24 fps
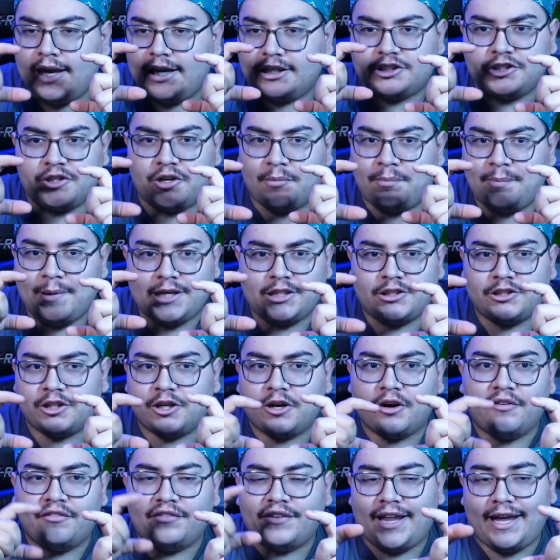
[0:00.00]
it showed a
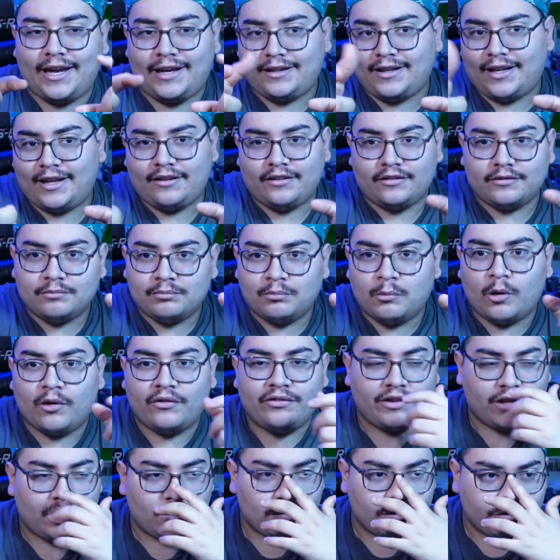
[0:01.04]
picture of like like
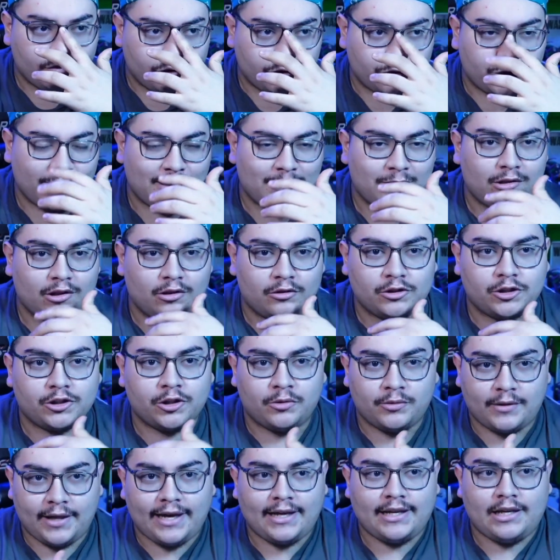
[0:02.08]
morpheus of dream so it
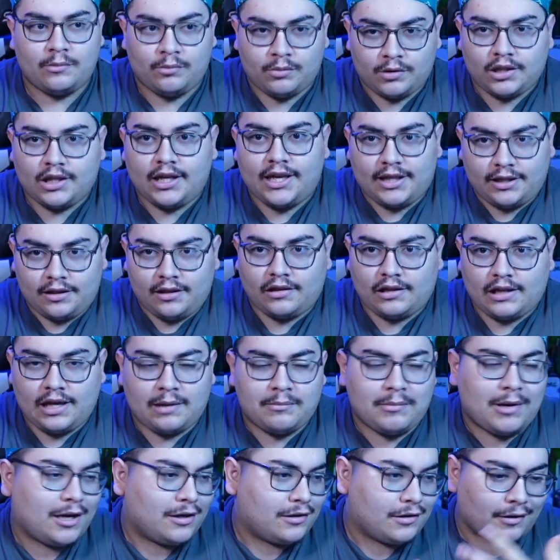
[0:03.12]
showed that he was in the
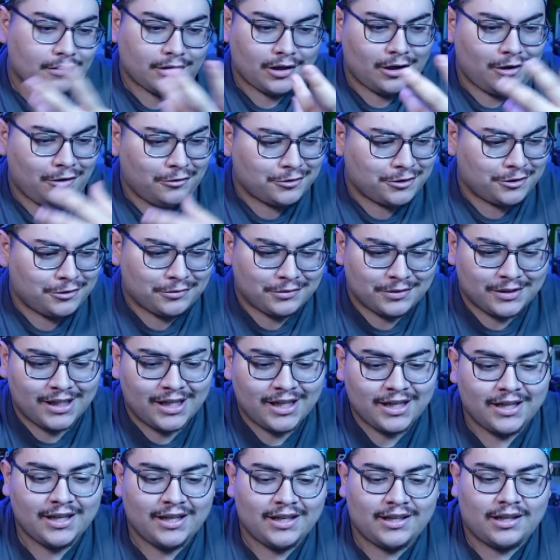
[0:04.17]
sandman so i was like oh shoot
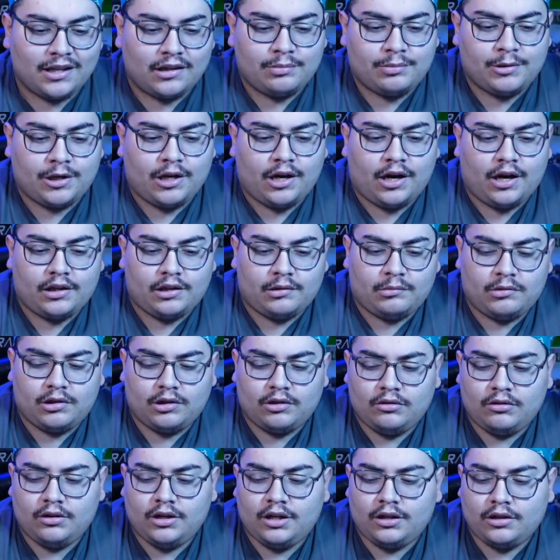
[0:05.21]
that's pretty awesome.
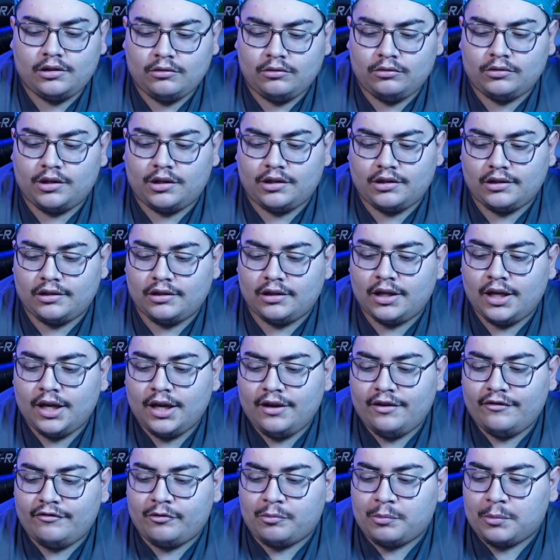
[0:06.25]
So it is cool to see
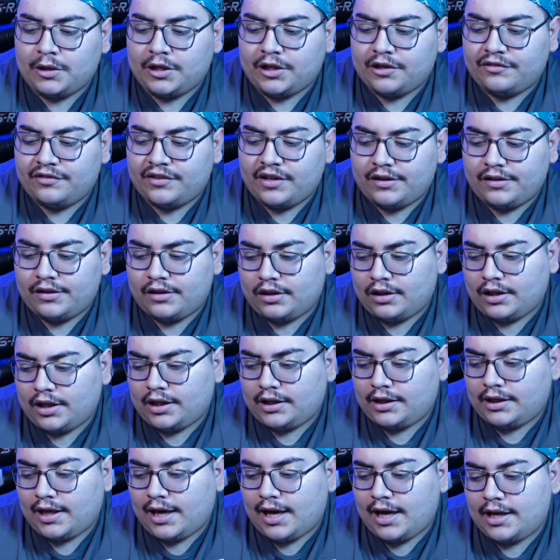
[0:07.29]
familiar faces
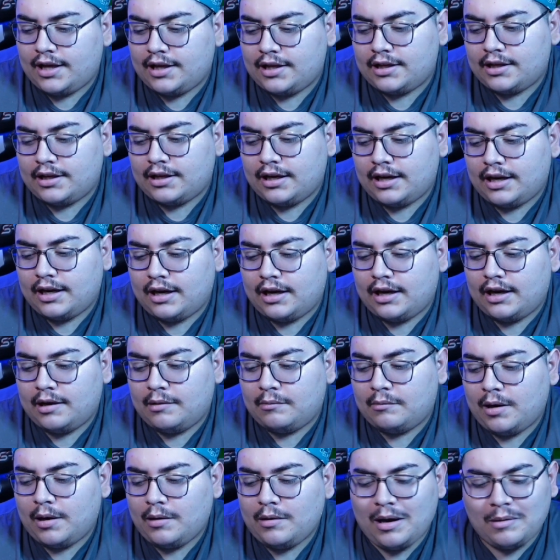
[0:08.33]
like that, and
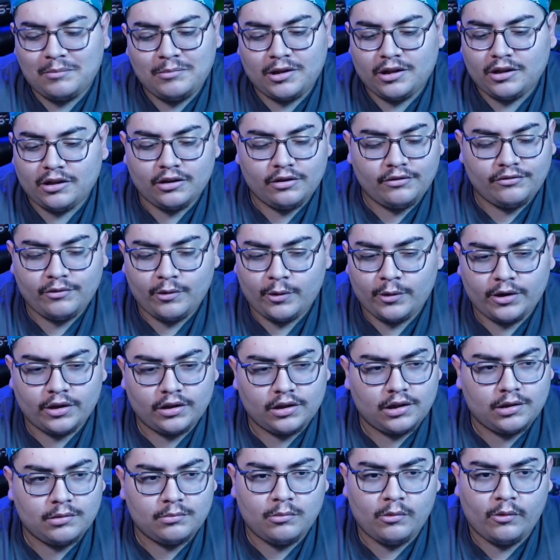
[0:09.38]
um, I'm just looking forward to
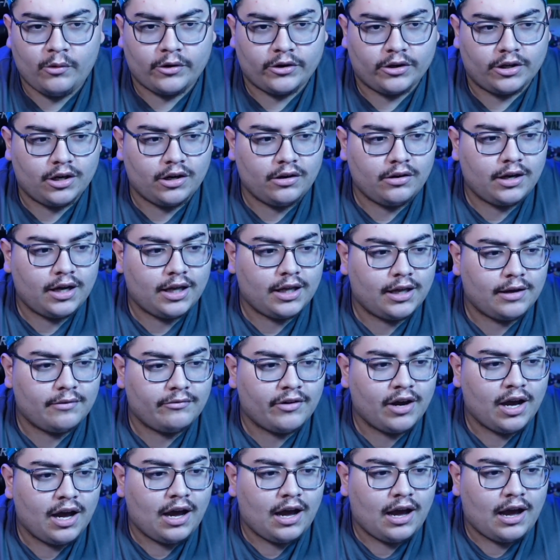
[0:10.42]
seeing more. You know, I have
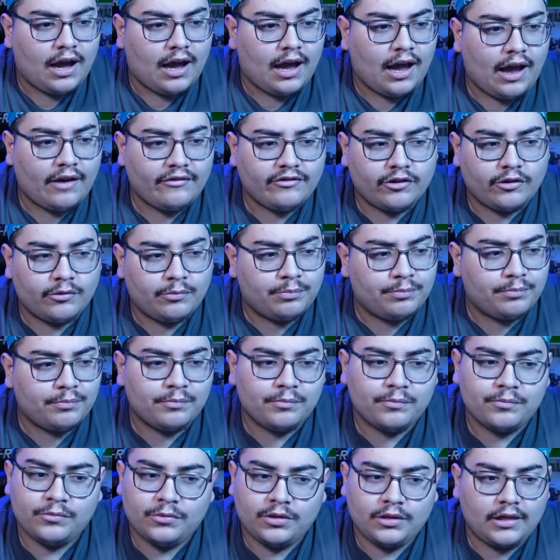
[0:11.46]
I have no
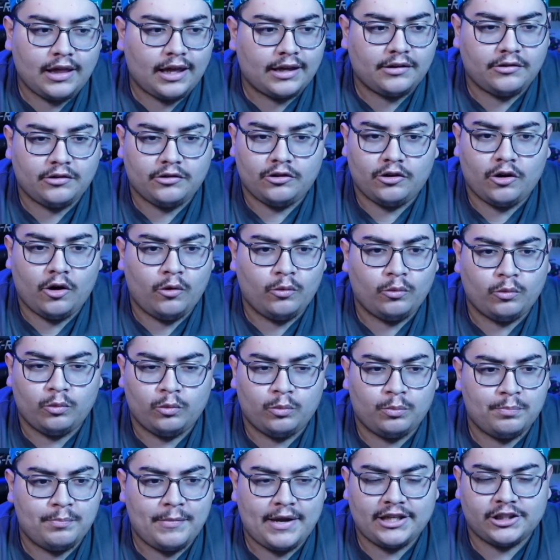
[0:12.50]
like no
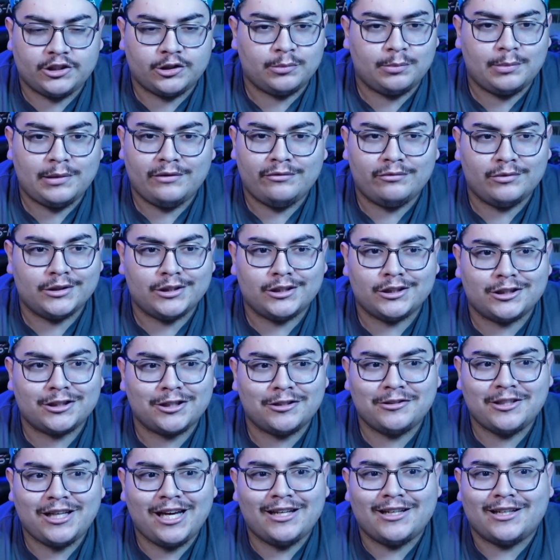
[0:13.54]
major beef with the
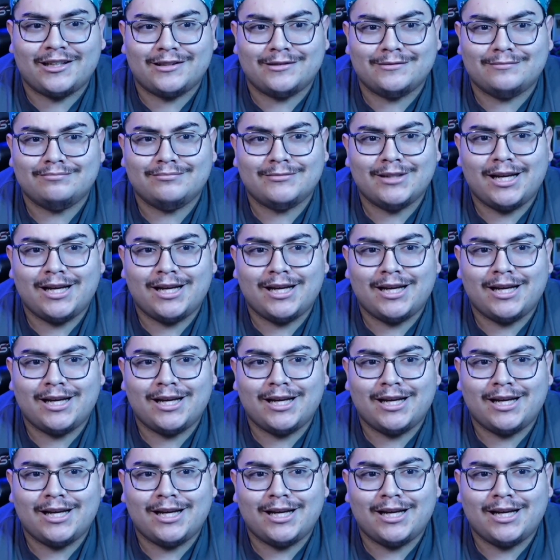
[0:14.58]
show yet. Like